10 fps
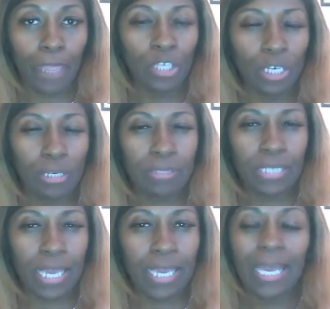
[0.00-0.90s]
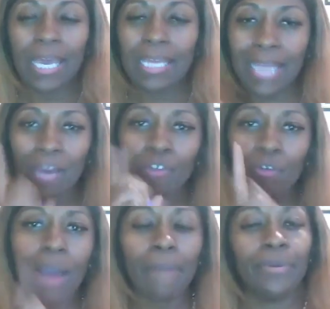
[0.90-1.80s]
You know what I'm saying? That
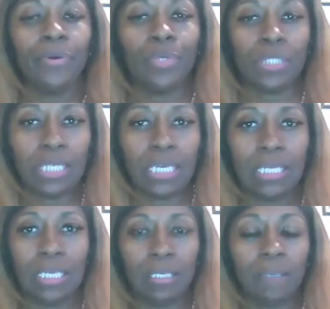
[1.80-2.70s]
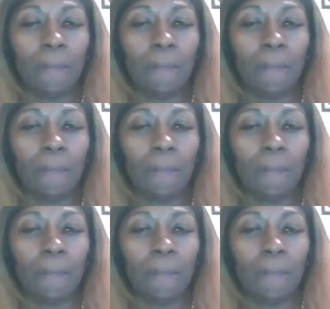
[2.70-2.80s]
crime bill was needed.